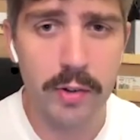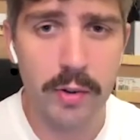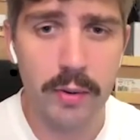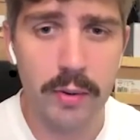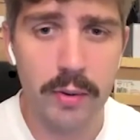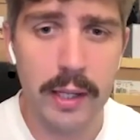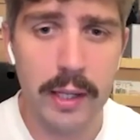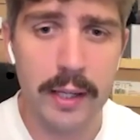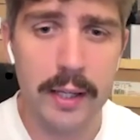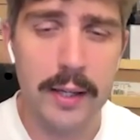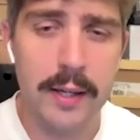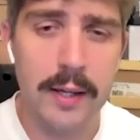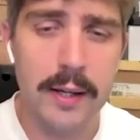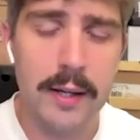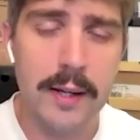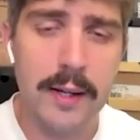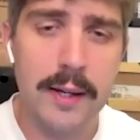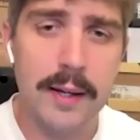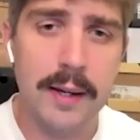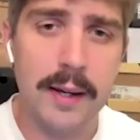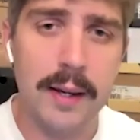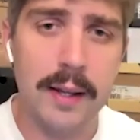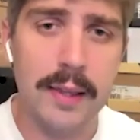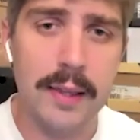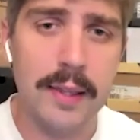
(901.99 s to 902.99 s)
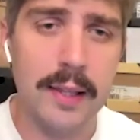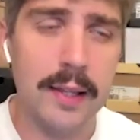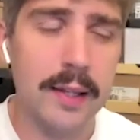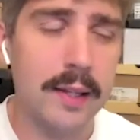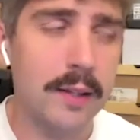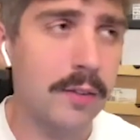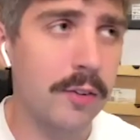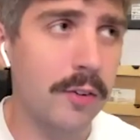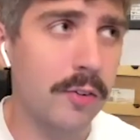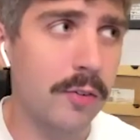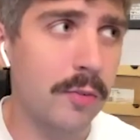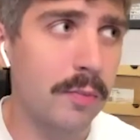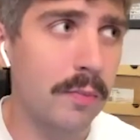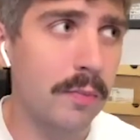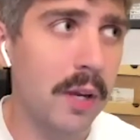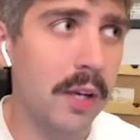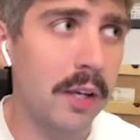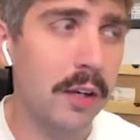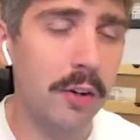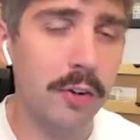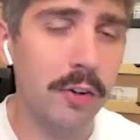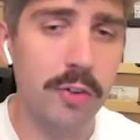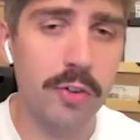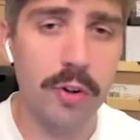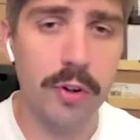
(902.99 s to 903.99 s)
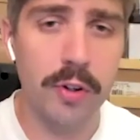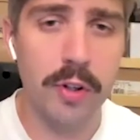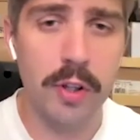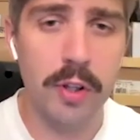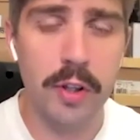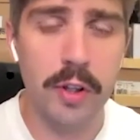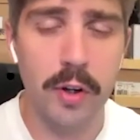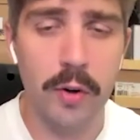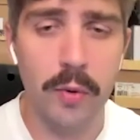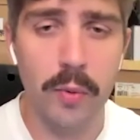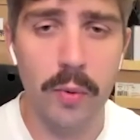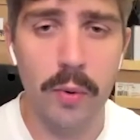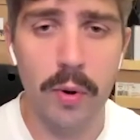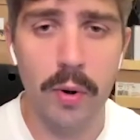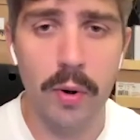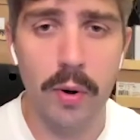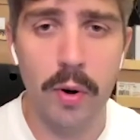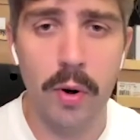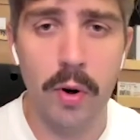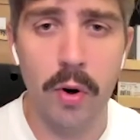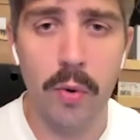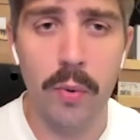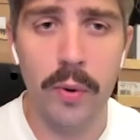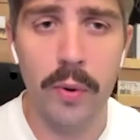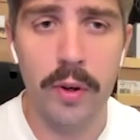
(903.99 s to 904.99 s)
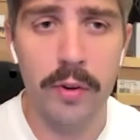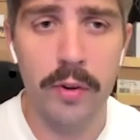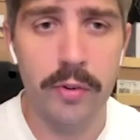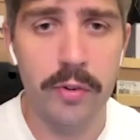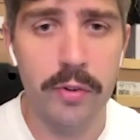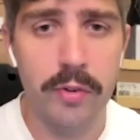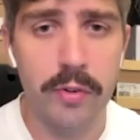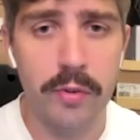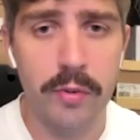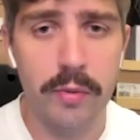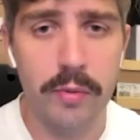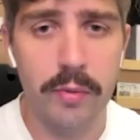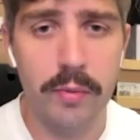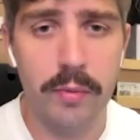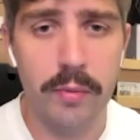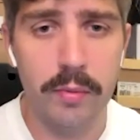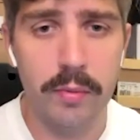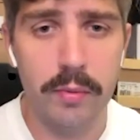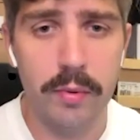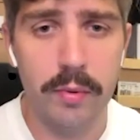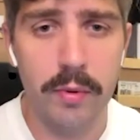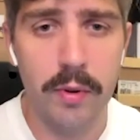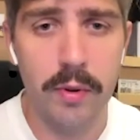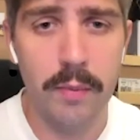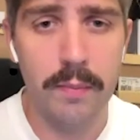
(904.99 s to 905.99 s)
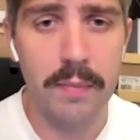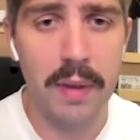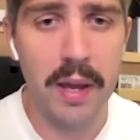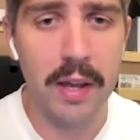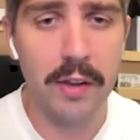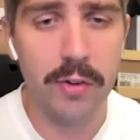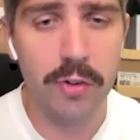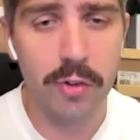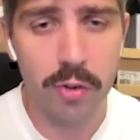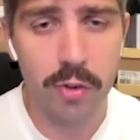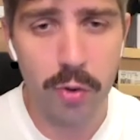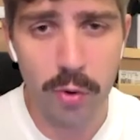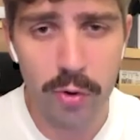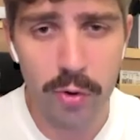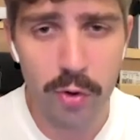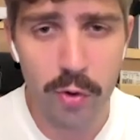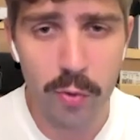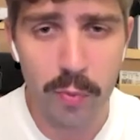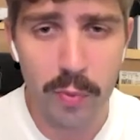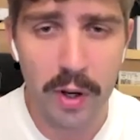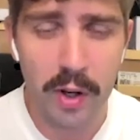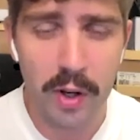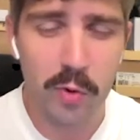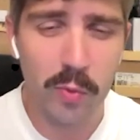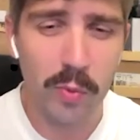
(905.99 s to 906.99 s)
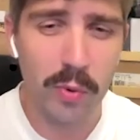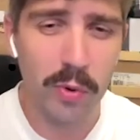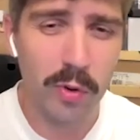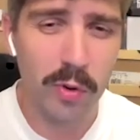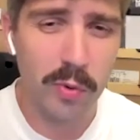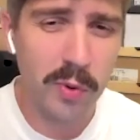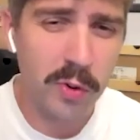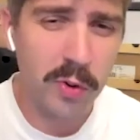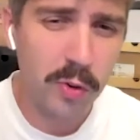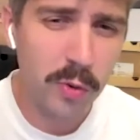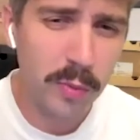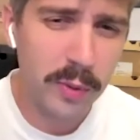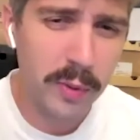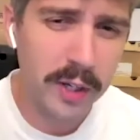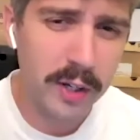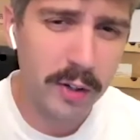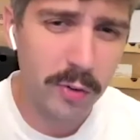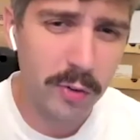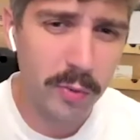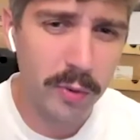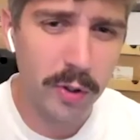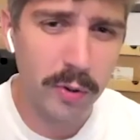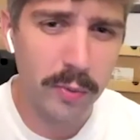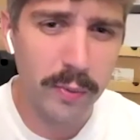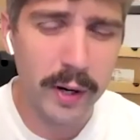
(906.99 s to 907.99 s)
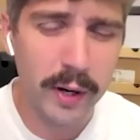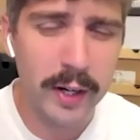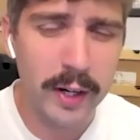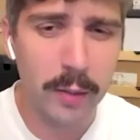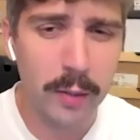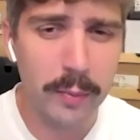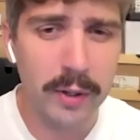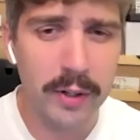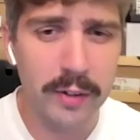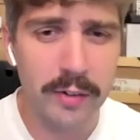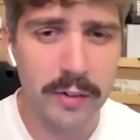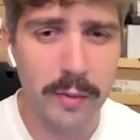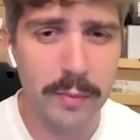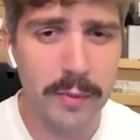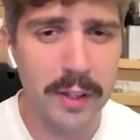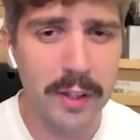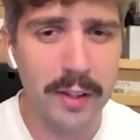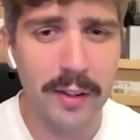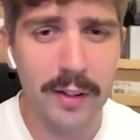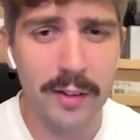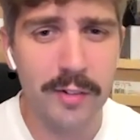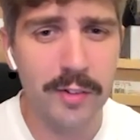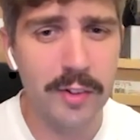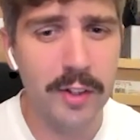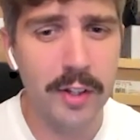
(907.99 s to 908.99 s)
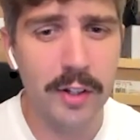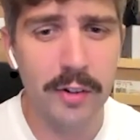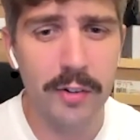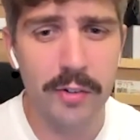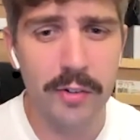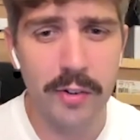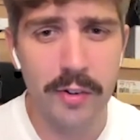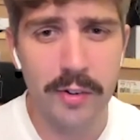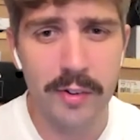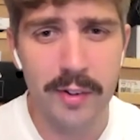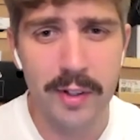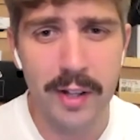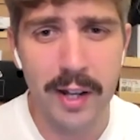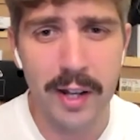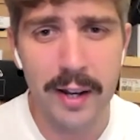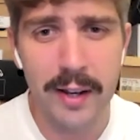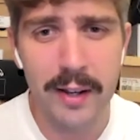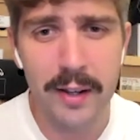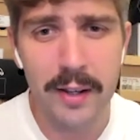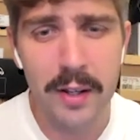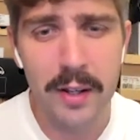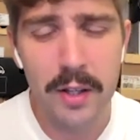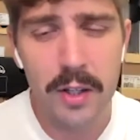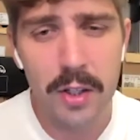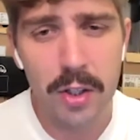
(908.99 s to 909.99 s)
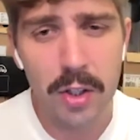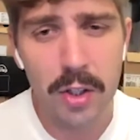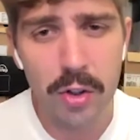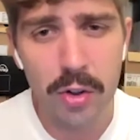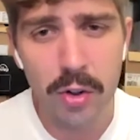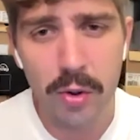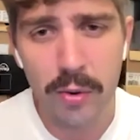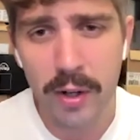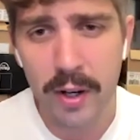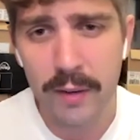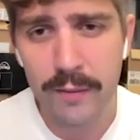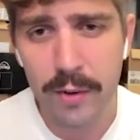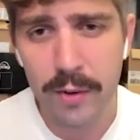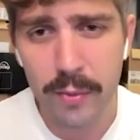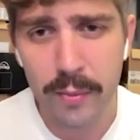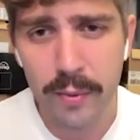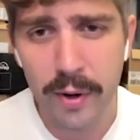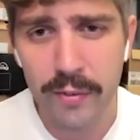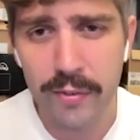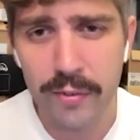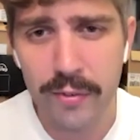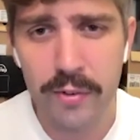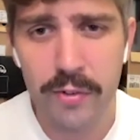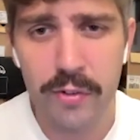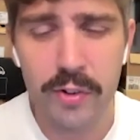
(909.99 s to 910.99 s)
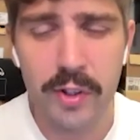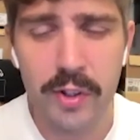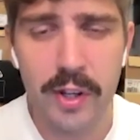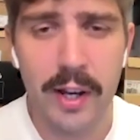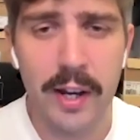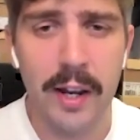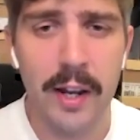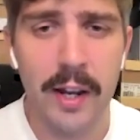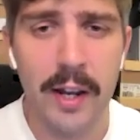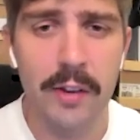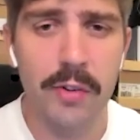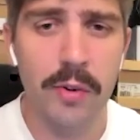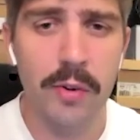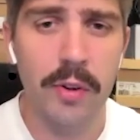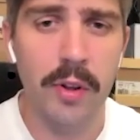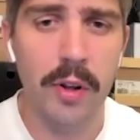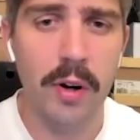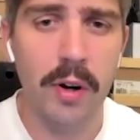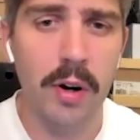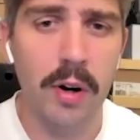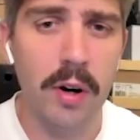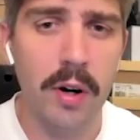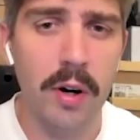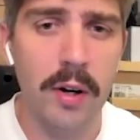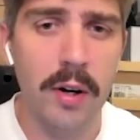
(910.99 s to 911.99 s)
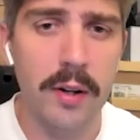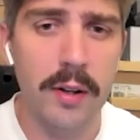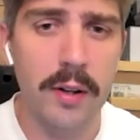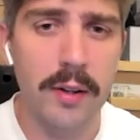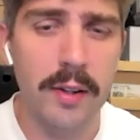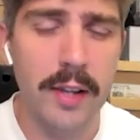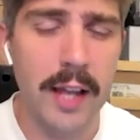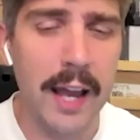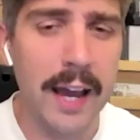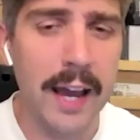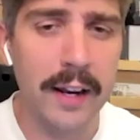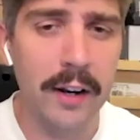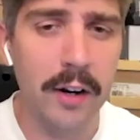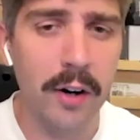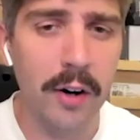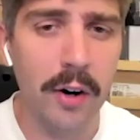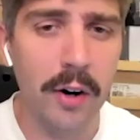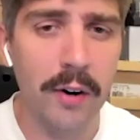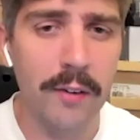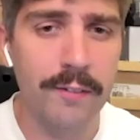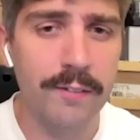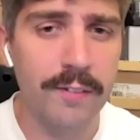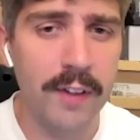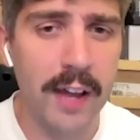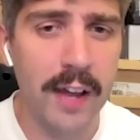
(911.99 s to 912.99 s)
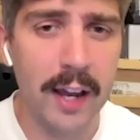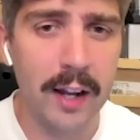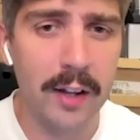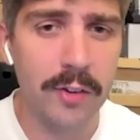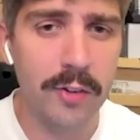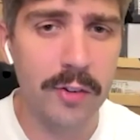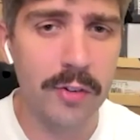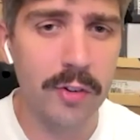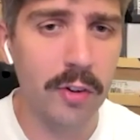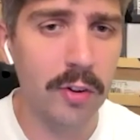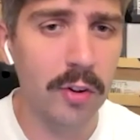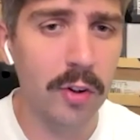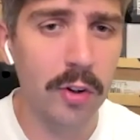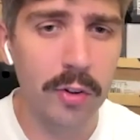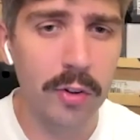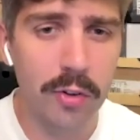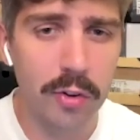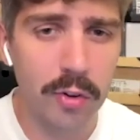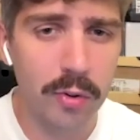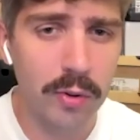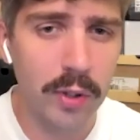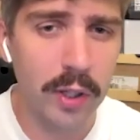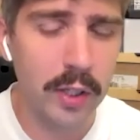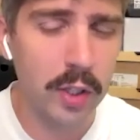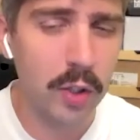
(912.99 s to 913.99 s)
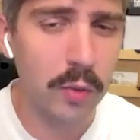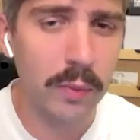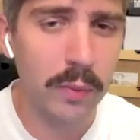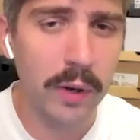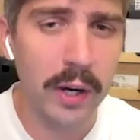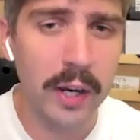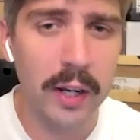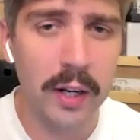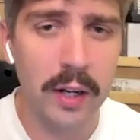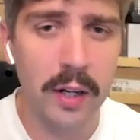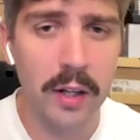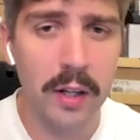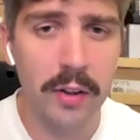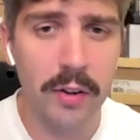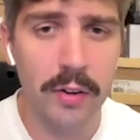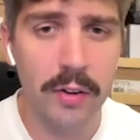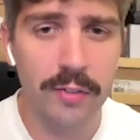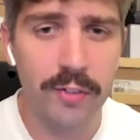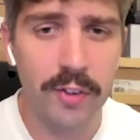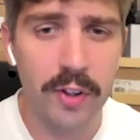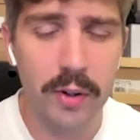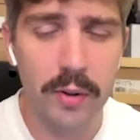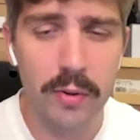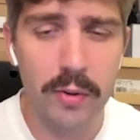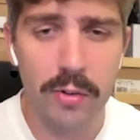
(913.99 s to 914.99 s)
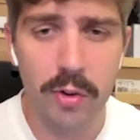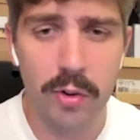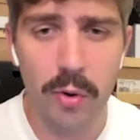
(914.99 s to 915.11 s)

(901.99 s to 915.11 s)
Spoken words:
So like I think just making sure that there were always the best sources possible, especially because when you're writing about something like sneakers, it's not, you don't have the reference guides or the hard data or facts to look to like you might in another field.